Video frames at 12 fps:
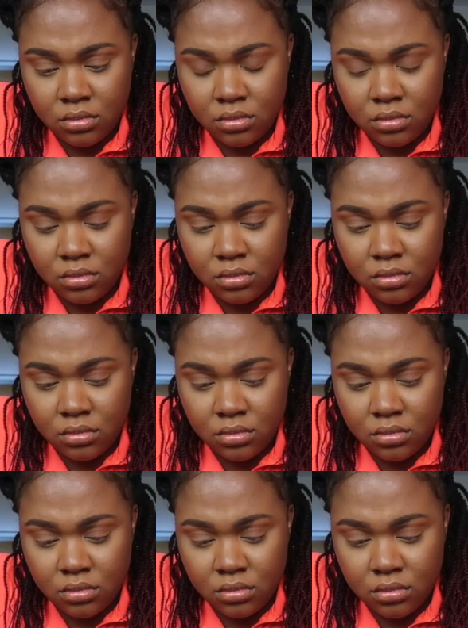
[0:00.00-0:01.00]
It looks so
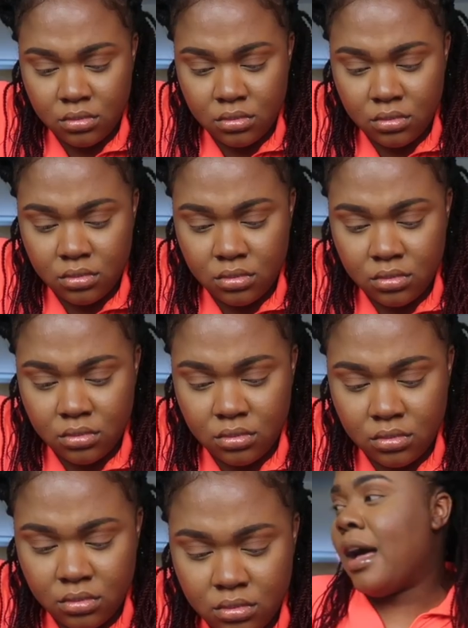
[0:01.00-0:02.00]
crazy right
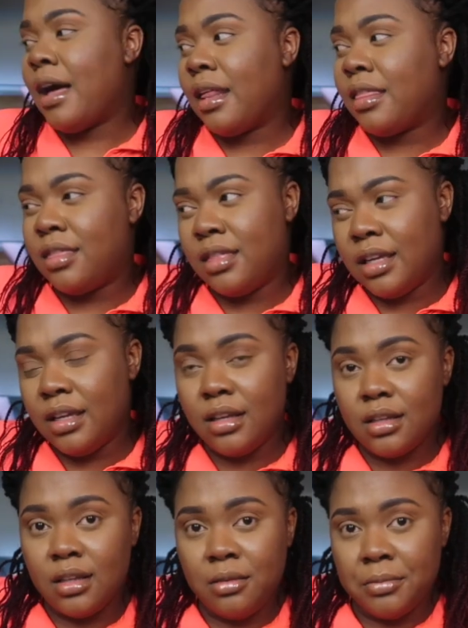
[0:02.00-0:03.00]
now. I
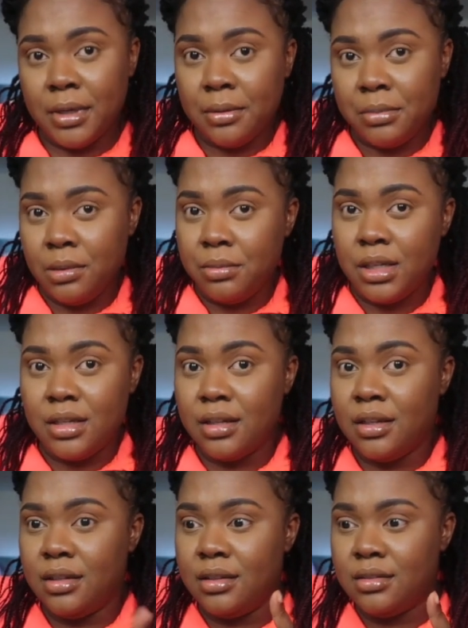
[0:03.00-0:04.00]
think it might be
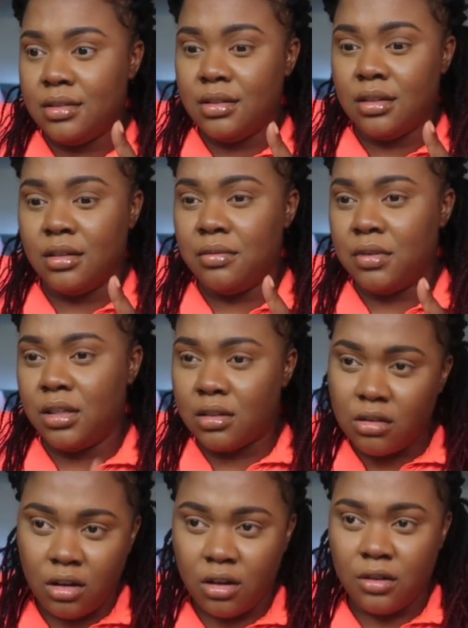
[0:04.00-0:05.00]
because of the
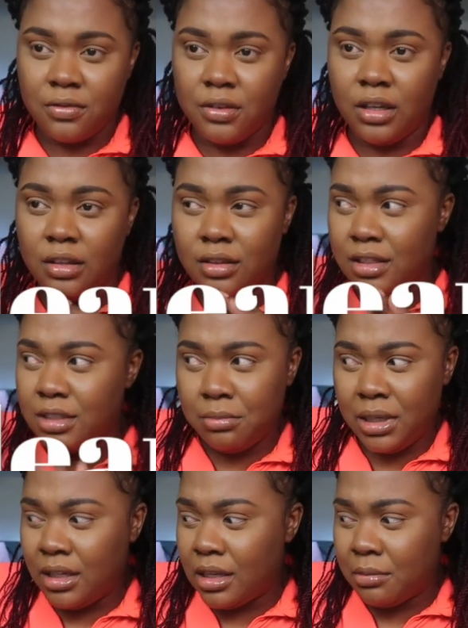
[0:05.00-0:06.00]
coffee. This
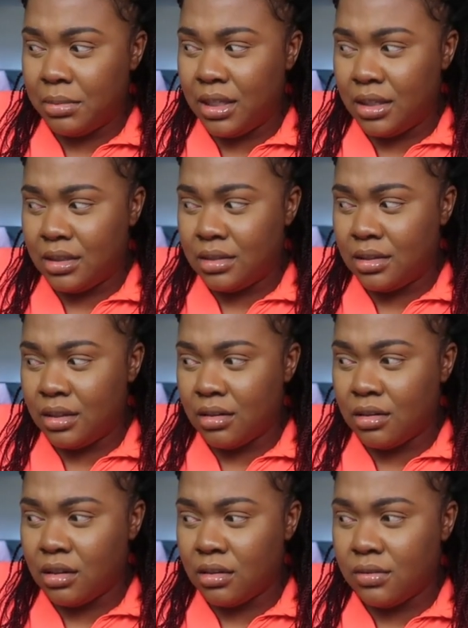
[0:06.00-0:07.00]
may not be instant
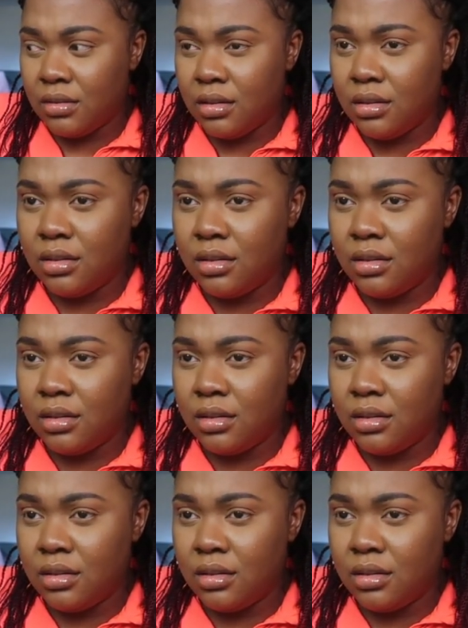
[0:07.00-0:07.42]
coffee,